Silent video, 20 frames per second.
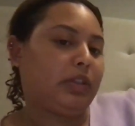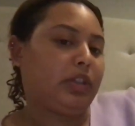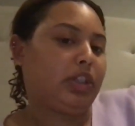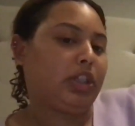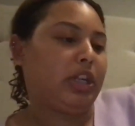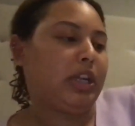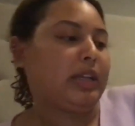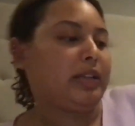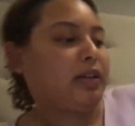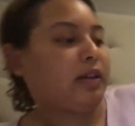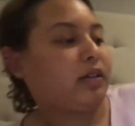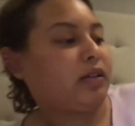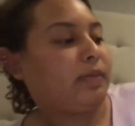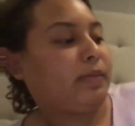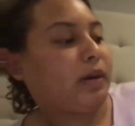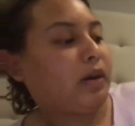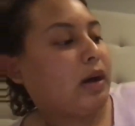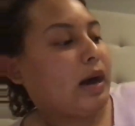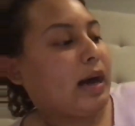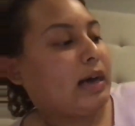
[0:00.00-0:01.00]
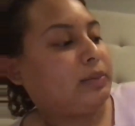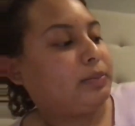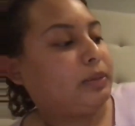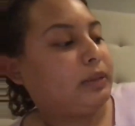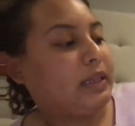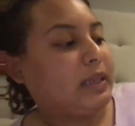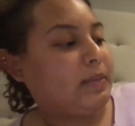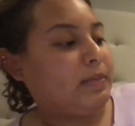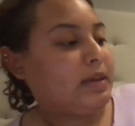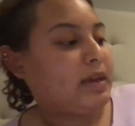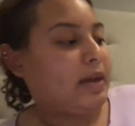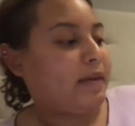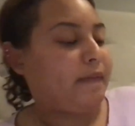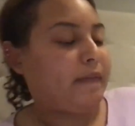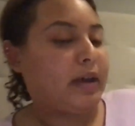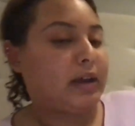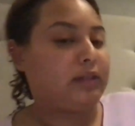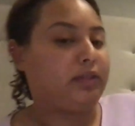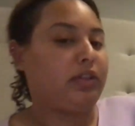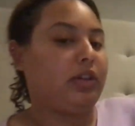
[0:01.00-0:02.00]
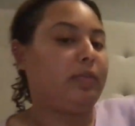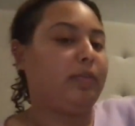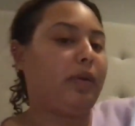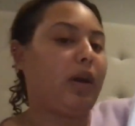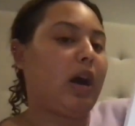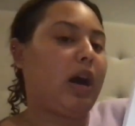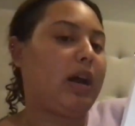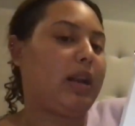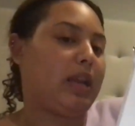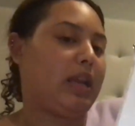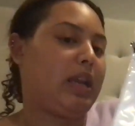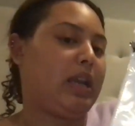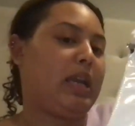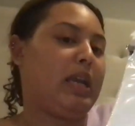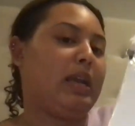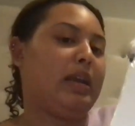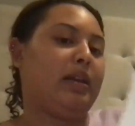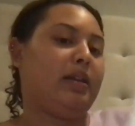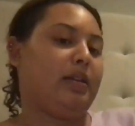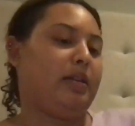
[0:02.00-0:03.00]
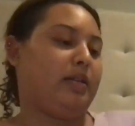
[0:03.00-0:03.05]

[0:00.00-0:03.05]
she talks about how bulimia affects your body.